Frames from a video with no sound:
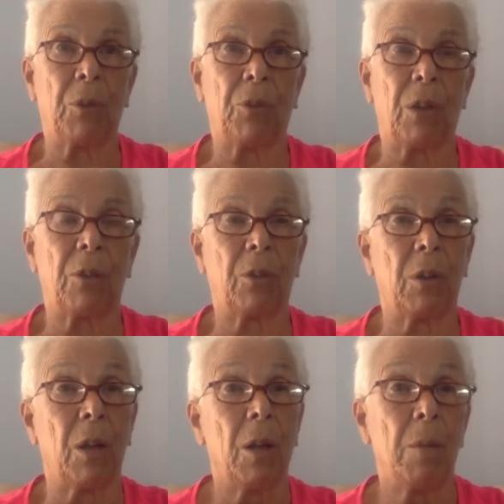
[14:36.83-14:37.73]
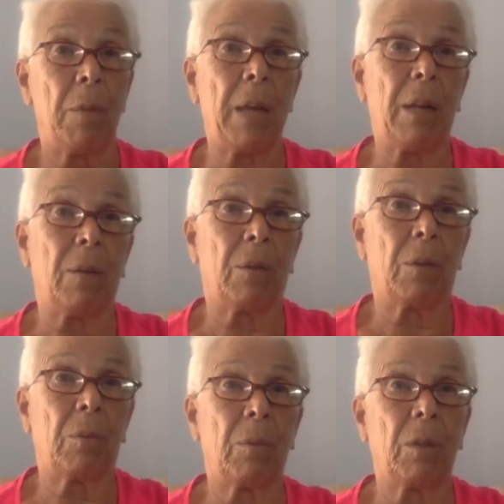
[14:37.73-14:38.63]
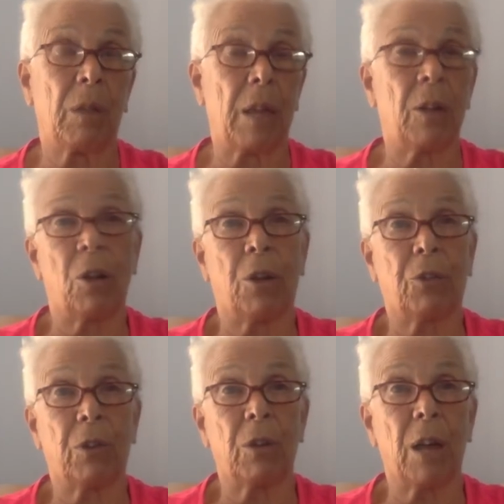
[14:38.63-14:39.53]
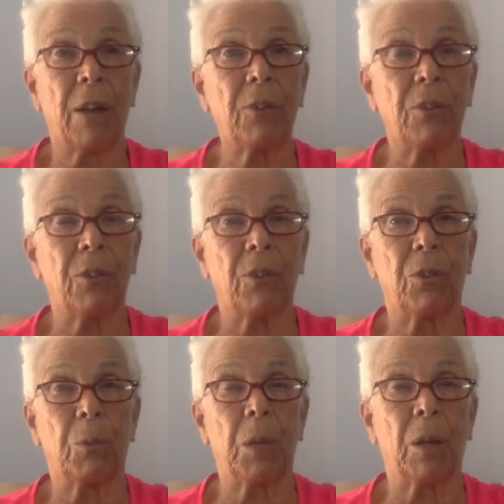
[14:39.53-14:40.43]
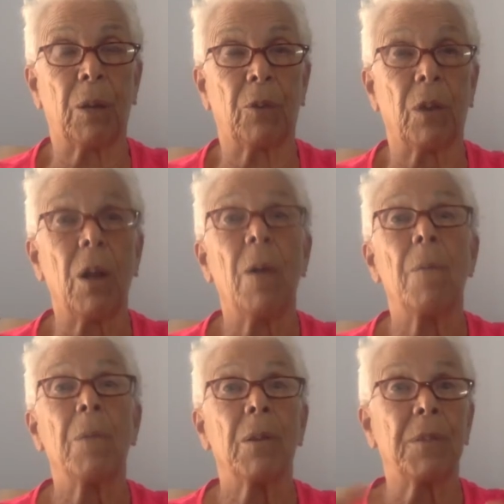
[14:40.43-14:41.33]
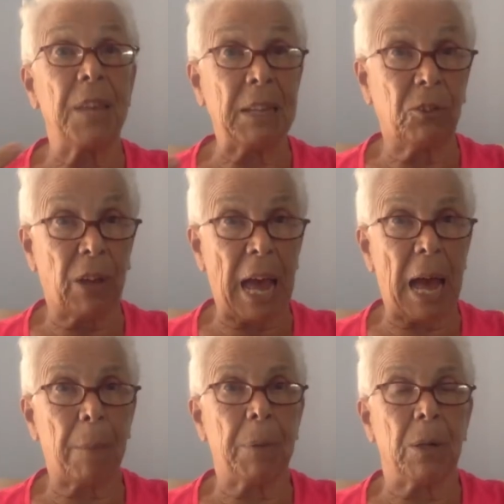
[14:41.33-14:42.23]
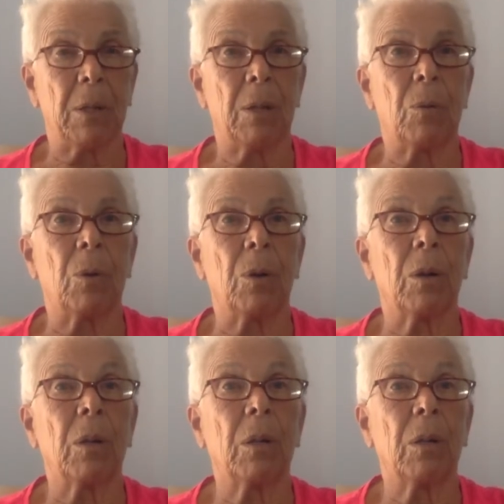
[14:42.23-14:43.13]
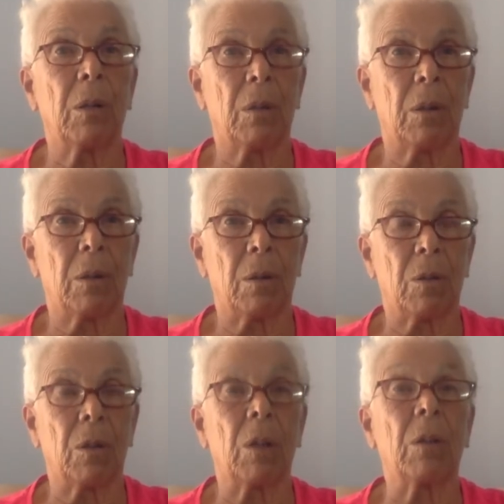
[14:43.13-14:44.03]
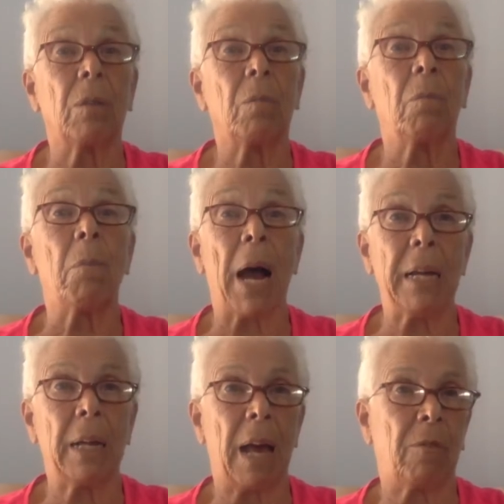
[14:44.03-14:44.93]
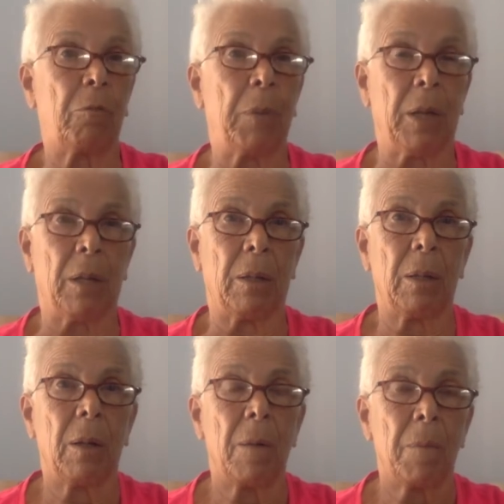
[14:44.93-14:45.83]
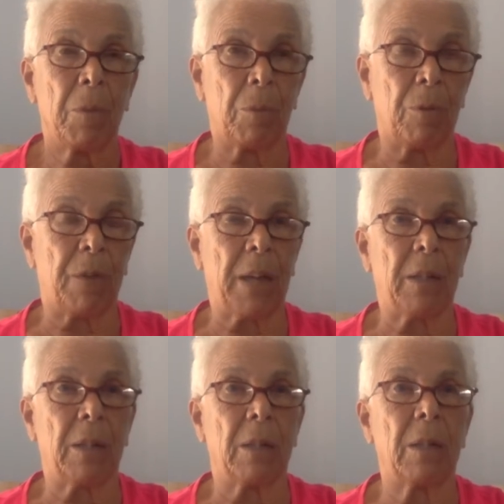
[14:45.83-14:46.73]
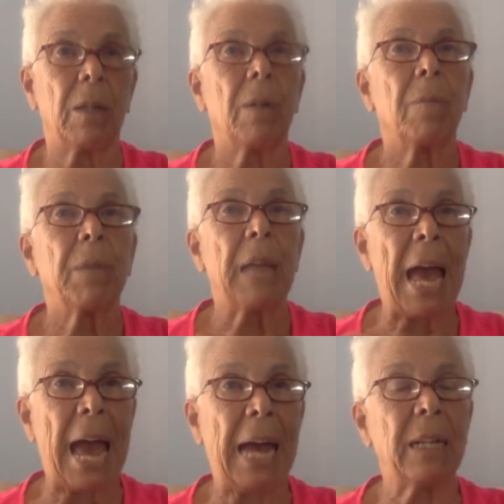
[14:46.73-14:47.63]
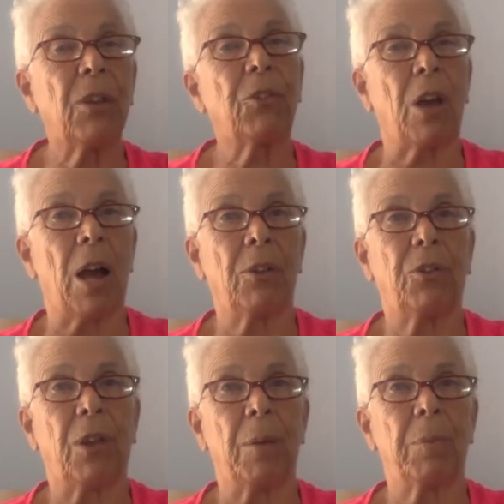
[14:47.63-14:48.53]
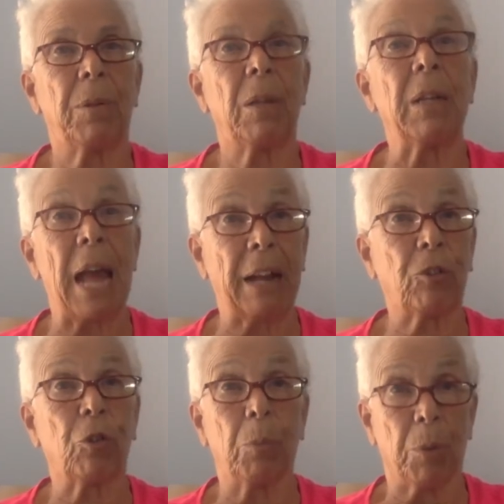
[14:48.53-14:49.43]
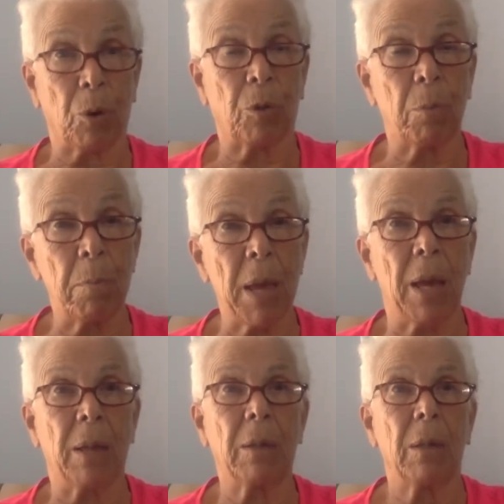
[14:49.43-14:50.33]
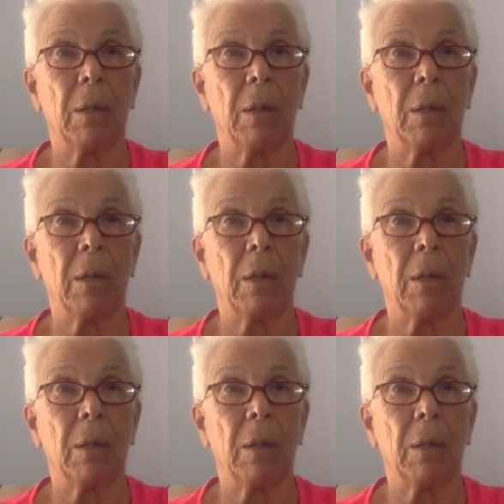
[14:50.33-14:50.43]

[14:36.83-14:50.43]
sense, and many of them then lost their licenses because things happened that might have been prevented had this concept that natural birth meant